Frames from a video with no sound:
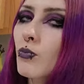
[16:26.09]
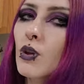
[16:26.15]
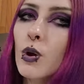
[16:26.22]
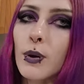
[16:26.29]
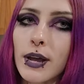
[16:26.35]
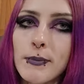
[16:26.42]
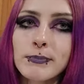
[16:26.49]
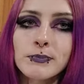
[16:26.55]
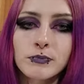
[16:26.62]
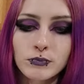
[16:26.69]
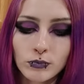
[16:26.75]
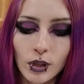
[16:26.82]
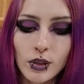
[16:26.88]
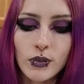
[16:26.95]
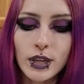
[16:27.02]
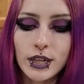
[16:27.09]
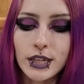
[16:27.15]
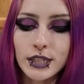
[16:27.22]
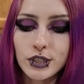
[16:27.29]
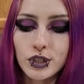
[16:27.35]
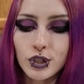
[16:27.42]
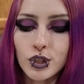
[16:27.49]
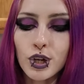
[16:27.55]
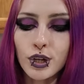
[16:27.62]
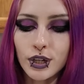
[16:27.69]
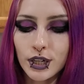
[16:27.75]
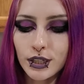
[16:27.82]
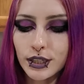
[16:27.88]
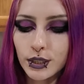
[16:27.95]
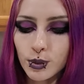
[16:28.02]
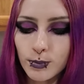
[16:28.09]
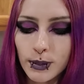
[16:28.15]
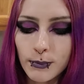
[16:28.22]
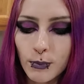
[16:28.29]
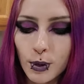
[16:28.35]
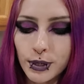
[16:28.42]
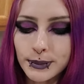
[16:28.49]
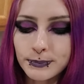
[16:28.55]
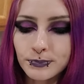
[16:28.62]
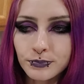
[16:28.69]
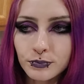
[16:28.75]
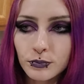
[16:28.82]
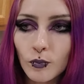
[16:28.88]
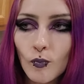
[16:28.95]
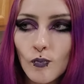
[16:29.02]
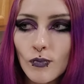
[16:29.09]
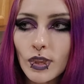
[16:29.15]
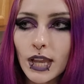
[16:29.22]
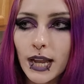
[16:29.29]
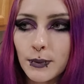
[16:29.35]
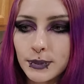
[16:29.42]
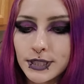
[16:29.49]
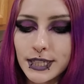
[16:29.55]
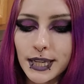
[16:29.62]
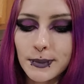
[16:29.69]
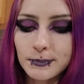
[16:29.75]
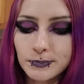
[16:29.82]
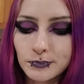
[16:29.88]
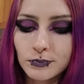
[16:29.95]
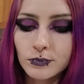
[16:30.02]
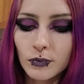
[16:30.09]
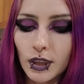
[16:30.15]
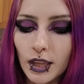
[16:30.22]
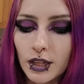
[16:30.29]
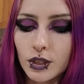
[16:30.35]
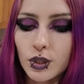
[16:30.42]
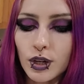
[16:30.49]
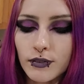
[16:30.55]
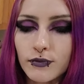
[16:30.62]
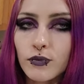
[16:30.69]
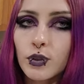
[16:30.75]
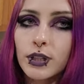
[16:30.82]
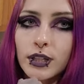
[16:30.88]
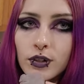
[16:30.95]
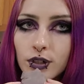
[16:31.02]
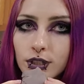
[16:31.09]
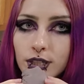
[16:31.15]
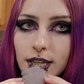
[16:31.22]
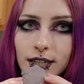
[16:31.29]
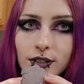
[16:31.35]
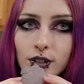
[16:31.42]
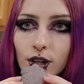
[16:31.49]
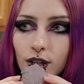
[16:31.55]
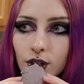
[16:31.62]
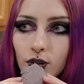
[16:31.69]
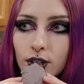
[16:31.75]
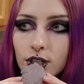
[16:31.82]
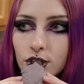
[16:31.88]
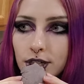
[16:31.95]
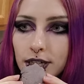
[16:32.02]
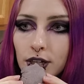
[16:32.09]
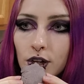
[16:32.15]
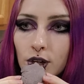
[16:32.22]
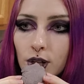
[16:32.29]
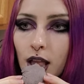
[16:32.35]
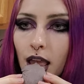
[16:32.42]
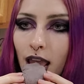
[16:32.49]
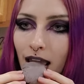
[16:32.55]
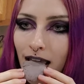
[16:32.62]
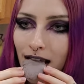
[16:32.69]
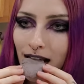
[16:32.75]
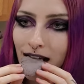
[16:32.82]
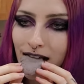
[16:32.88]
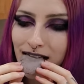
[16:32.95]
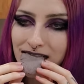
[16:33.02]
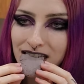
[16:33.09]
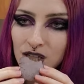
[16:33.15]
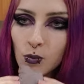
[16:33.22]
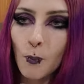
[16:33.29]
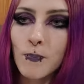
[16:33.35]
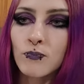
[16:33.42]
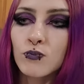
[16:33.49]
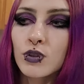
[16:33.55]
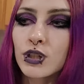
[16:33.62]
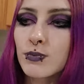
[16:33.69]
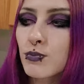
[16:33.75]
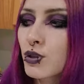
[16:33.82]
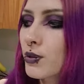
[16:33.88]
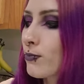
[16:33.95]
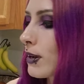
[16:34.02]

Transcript: Okay, they need to cook a little bit more, I would say. Not fully cooked yet, not crunchy at all. Let's put them